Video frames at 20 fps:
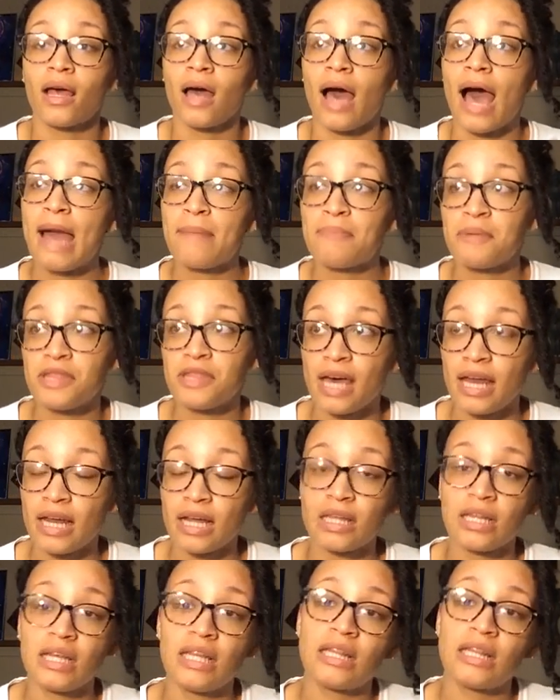
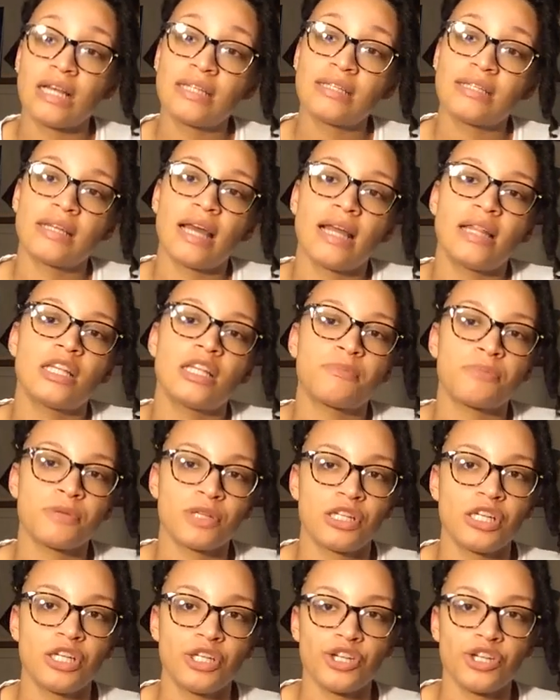Hypothetically, let's say this
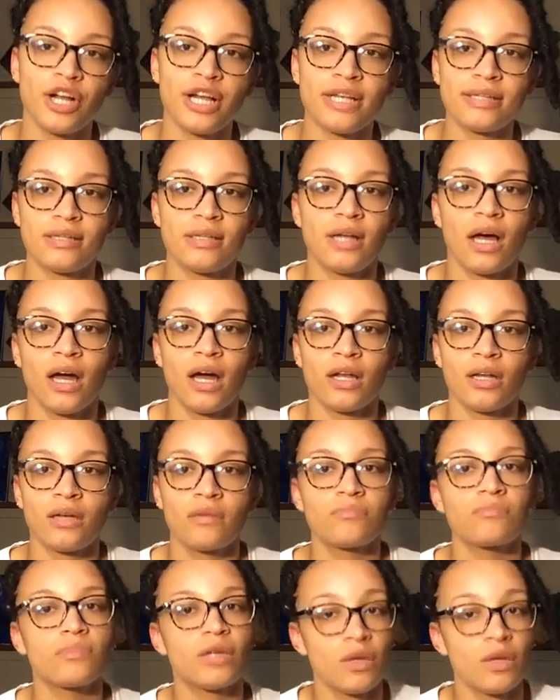procedure is done,
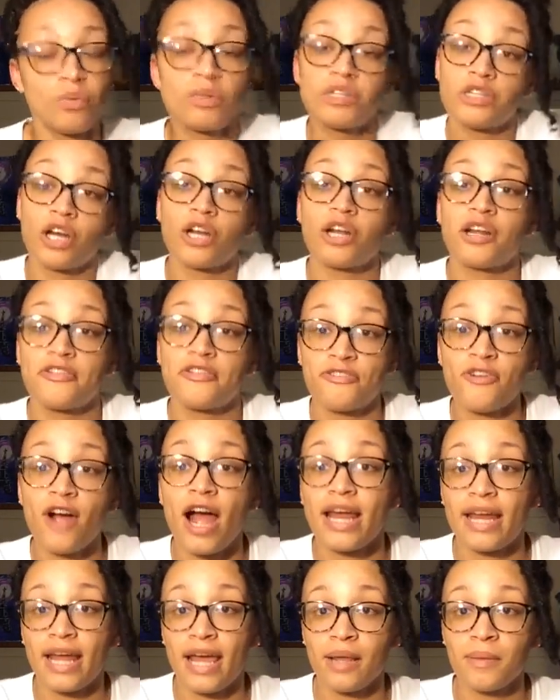it was done on a
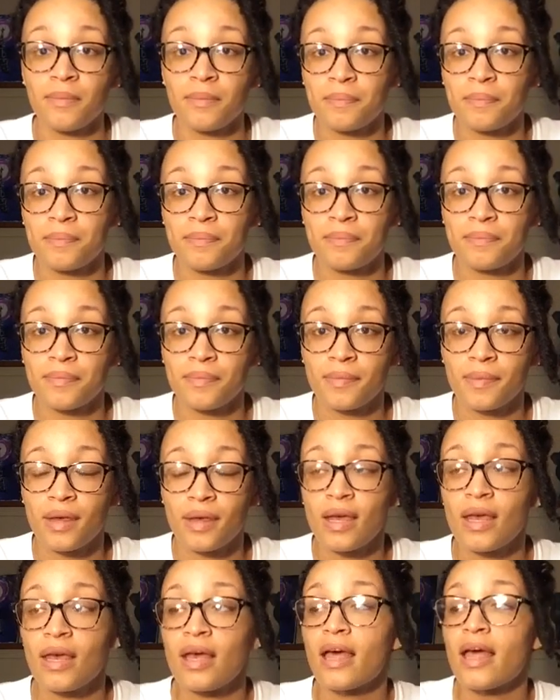Friday.
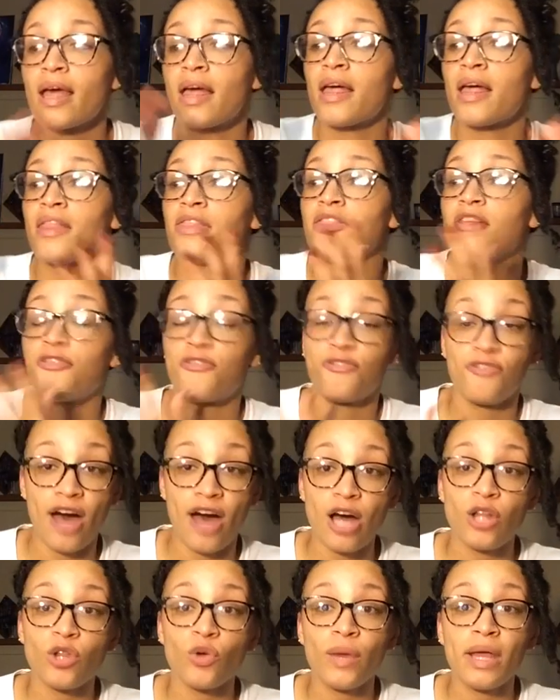The
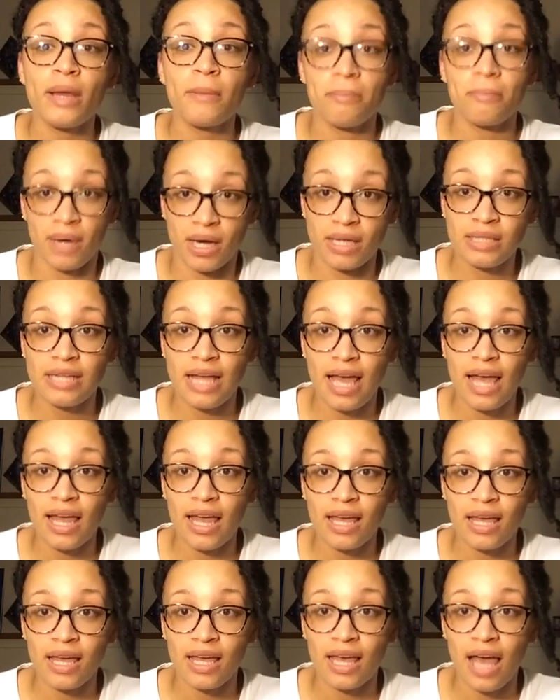following
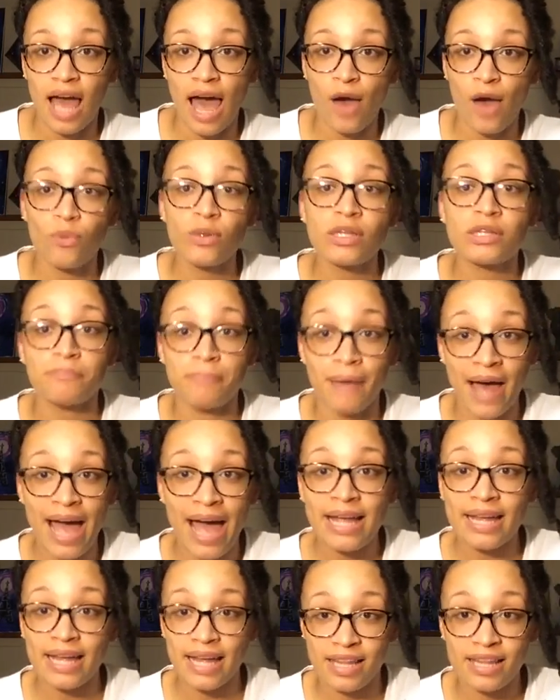Monday, I was
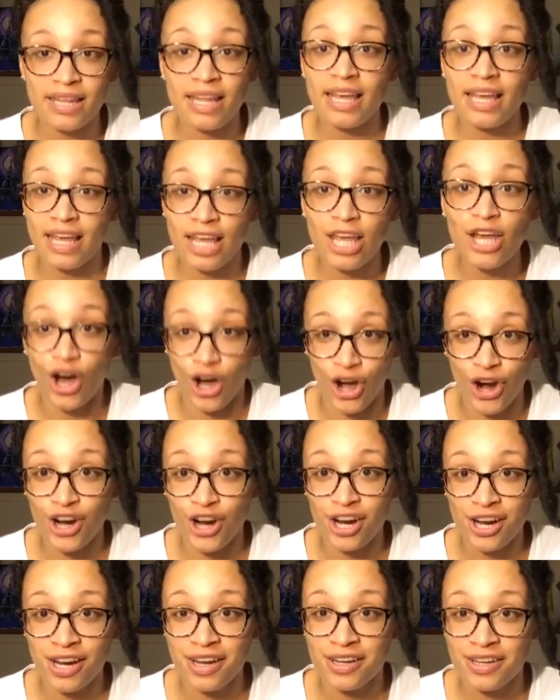back in the
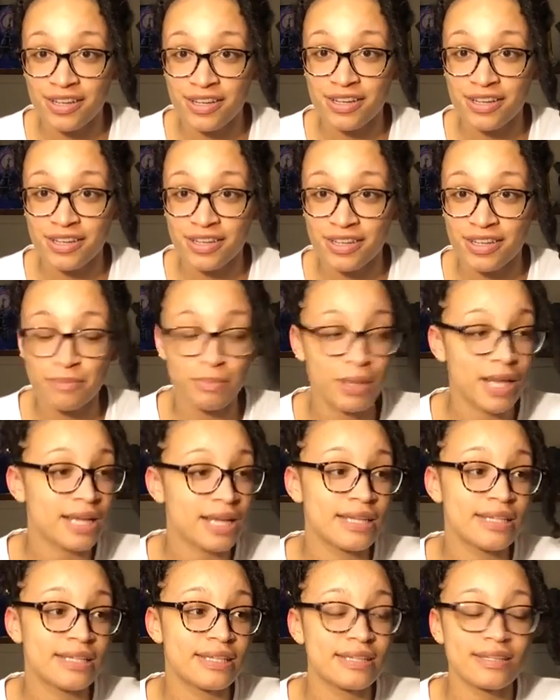ER
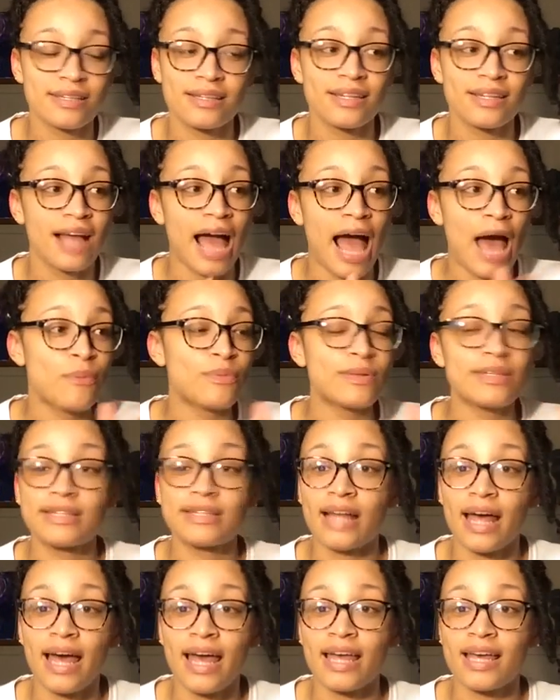because I was
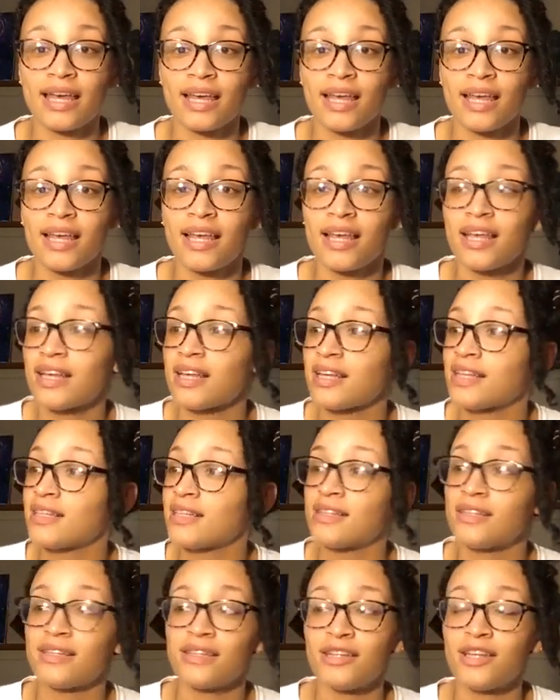like,
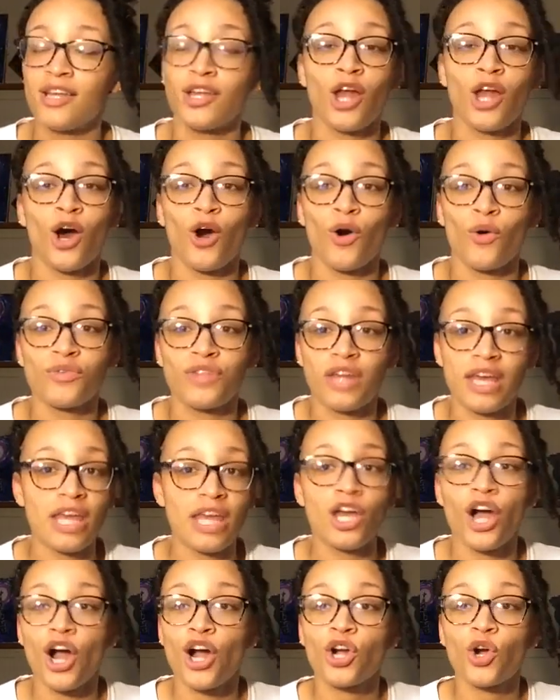you know,
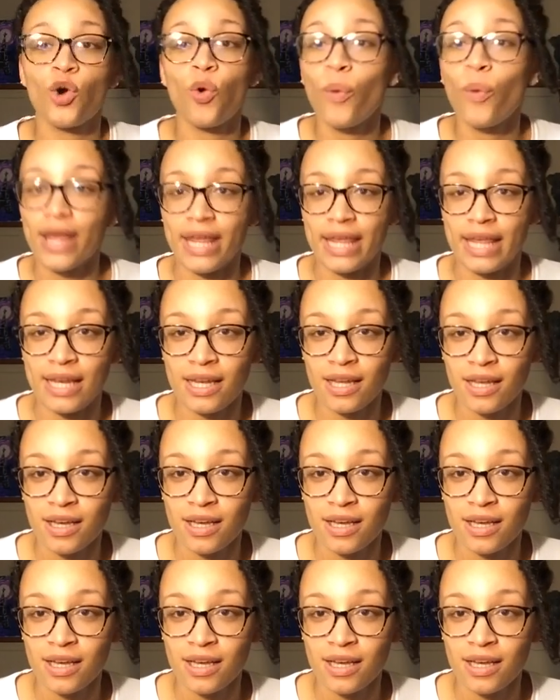the ER queen.